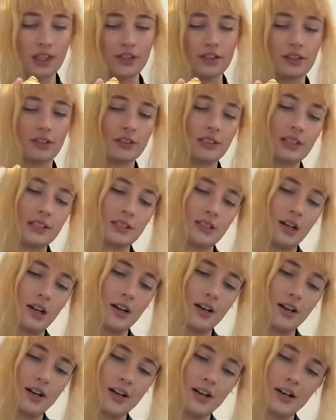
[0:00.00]
So these
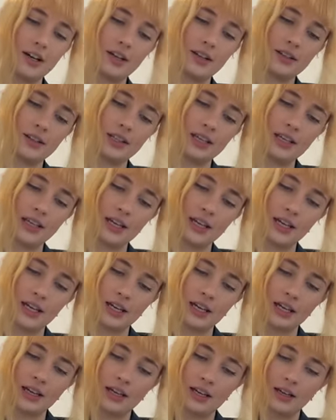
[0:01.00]
are
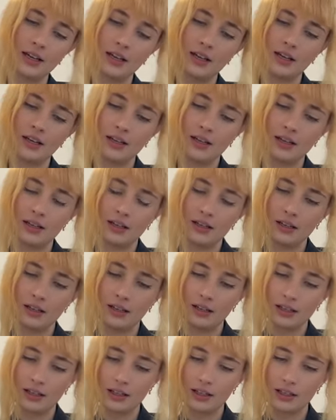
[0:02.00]
the
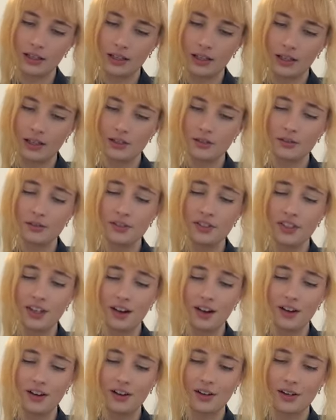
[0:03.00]
Yves
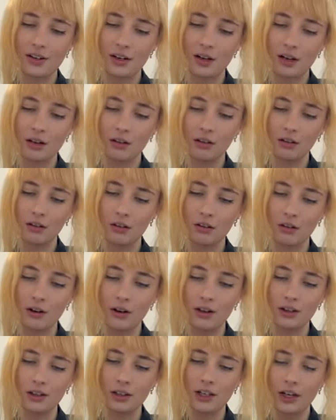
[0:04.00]
Saint
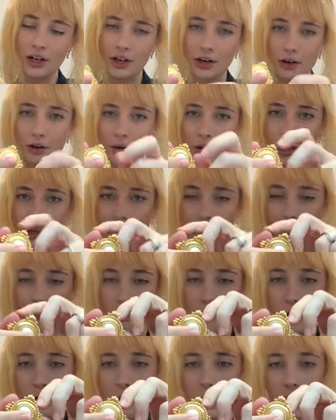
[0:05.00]
Laurent Co.
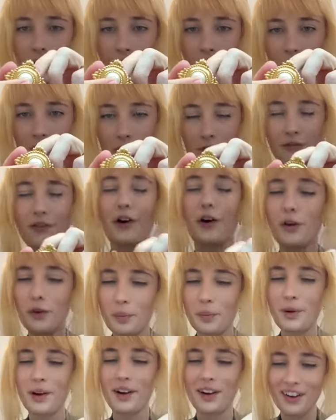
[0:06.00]
Faux,
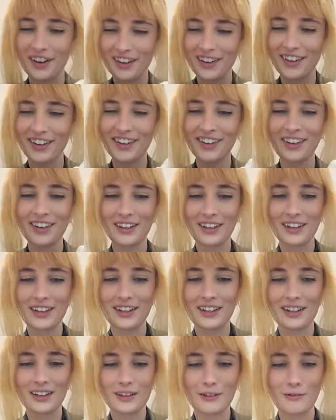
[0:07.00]
Faux Pearl
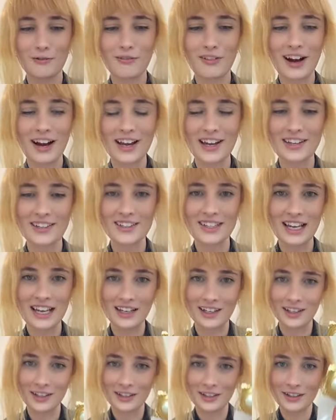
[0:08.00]

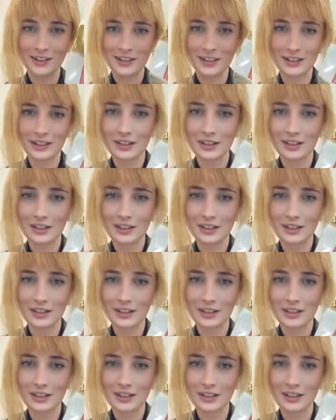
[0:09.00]
YSL